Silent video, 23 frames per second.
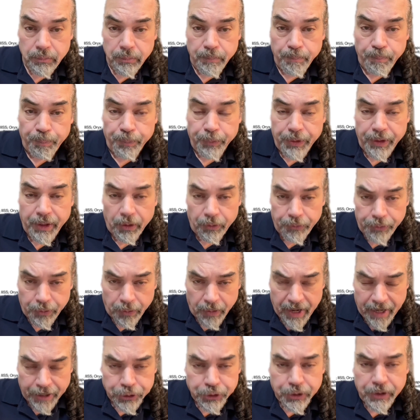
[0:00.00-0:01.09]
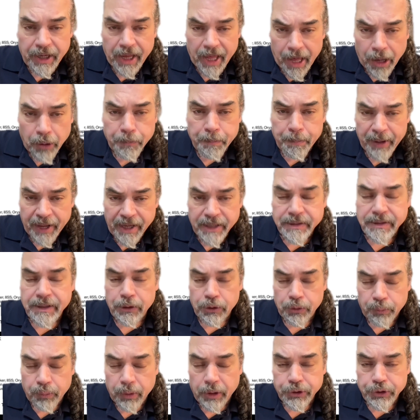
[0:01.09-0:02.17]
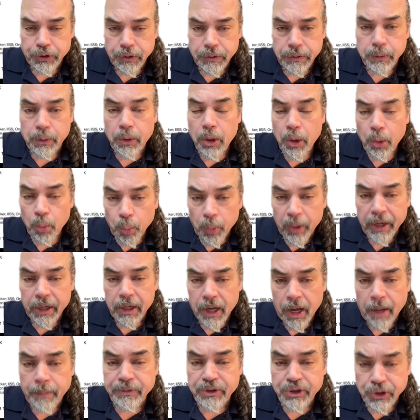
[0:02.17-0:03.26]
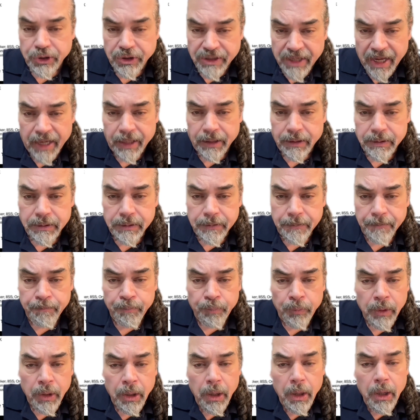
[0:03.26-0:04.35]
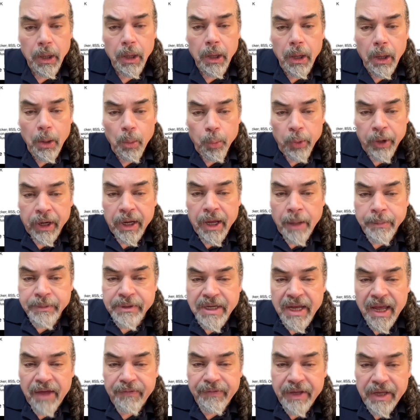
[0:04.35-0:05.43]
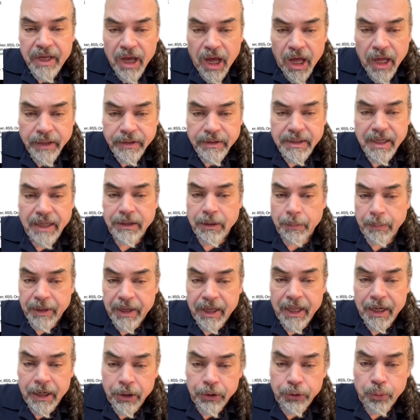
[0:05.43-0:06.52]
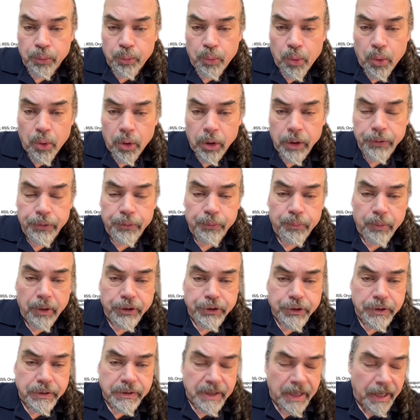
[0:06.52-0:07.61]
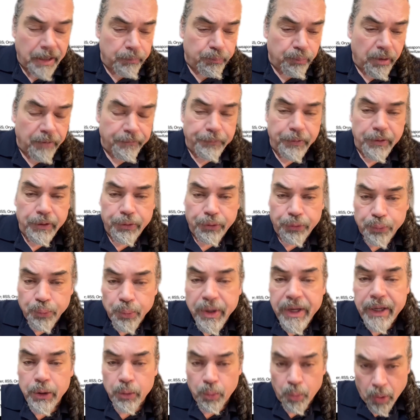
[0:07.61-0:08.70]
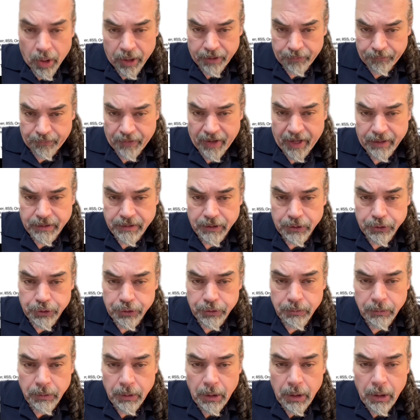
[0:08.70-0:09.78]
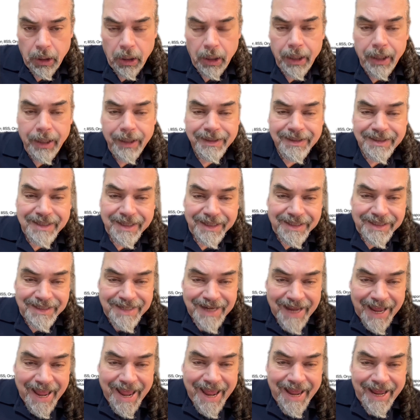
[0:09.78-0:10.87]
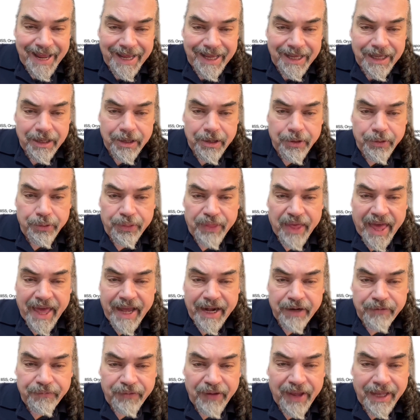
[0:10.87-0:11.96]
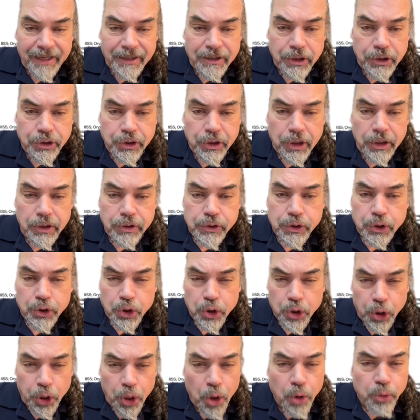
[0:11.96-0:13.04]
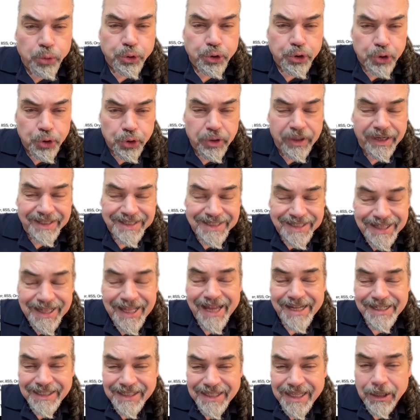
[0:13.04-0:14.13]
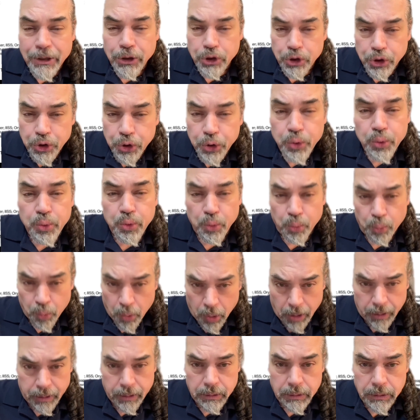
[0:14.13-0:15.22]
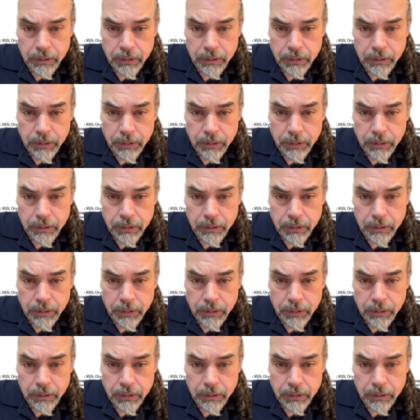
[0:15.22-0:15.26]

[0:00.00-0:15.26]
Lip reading: They're actually outpacing the Russians when it comes to tanks. When it comes to heavy guns, at the beginning of the war, the Russians had roughly 3-to-1 advantage. Today, that advantage is closer. It's less than 2-to-1.